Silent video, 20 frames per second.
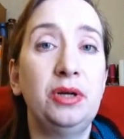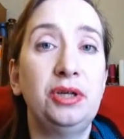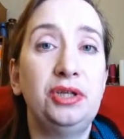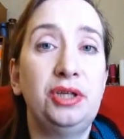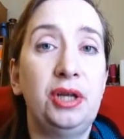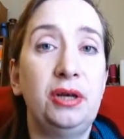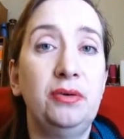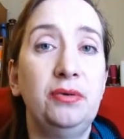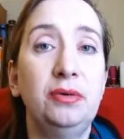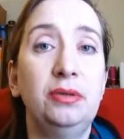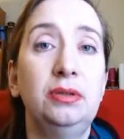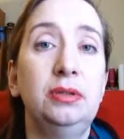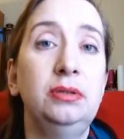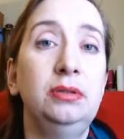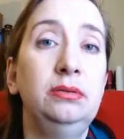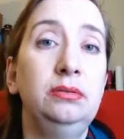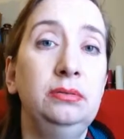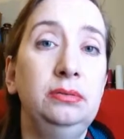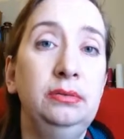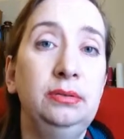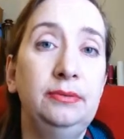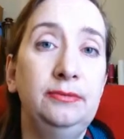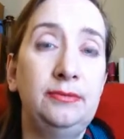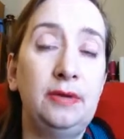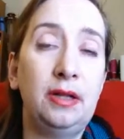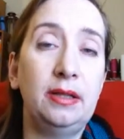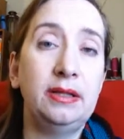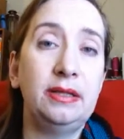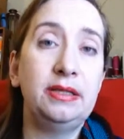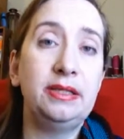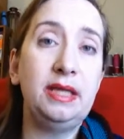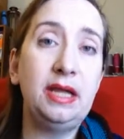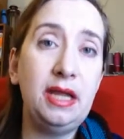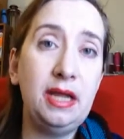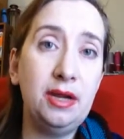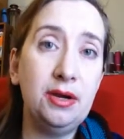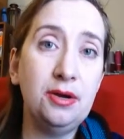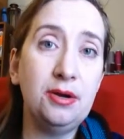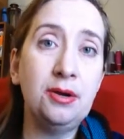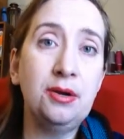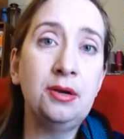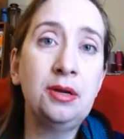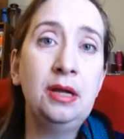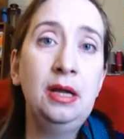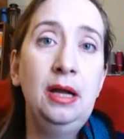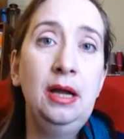general volunteer,